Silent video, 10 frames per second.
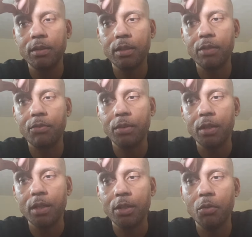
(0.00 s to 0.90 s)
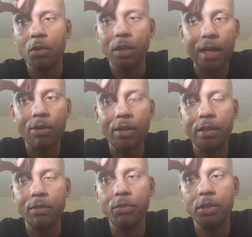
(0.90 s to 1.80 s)
If you allow an
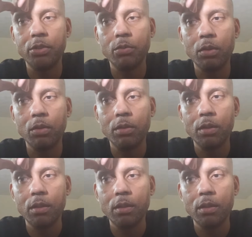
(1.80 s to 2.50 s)
individual